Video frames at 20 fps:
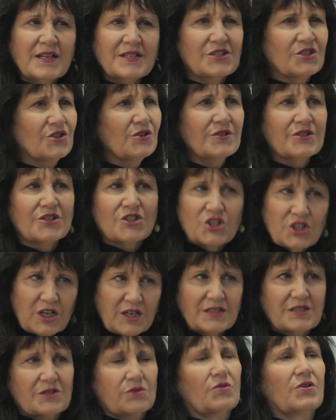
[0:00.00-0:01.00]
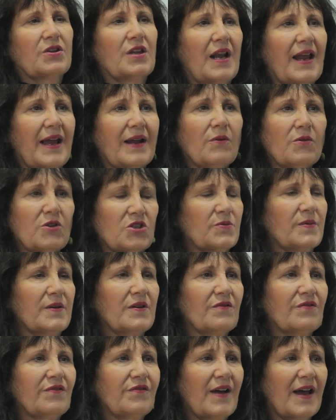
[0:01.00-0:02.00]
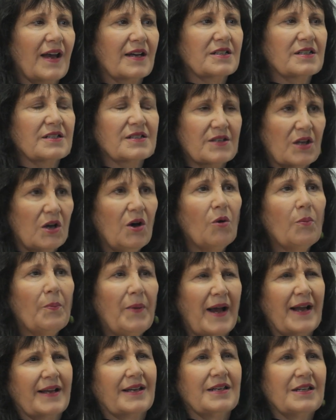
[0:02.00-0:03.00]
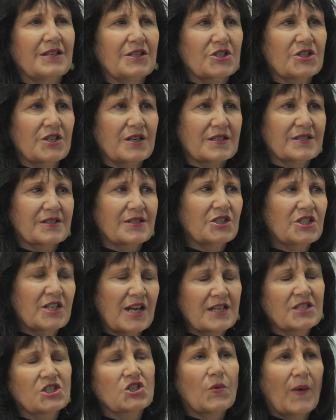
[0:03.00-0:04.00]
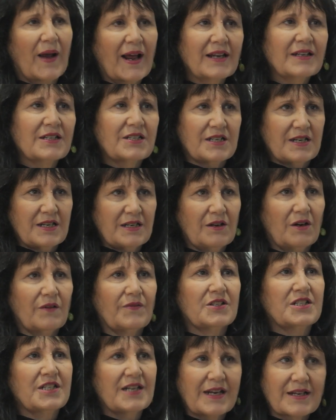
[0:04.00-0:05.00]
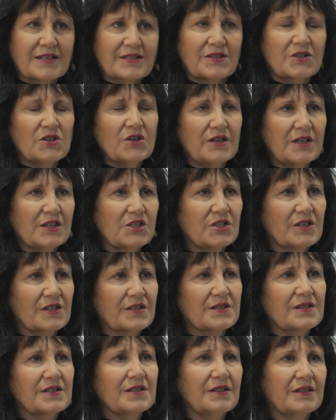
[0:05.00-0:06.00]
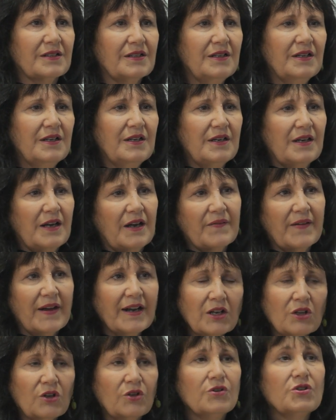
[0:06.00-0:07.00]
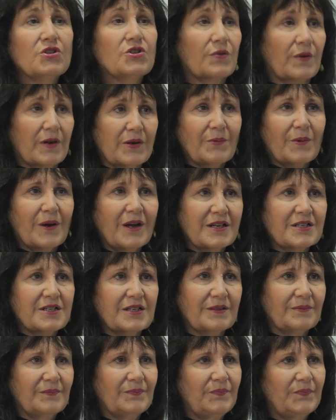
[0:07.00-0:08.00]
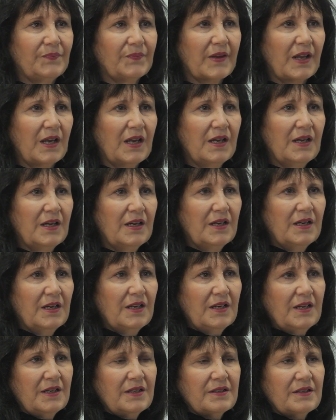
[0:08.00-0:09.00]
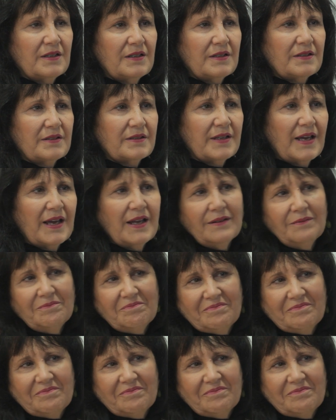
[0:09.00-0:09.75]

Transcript: students just look at the language, but in fact, it's the whole package. It's the textuality of a text that you need to consider. And that includes your own writing. Then,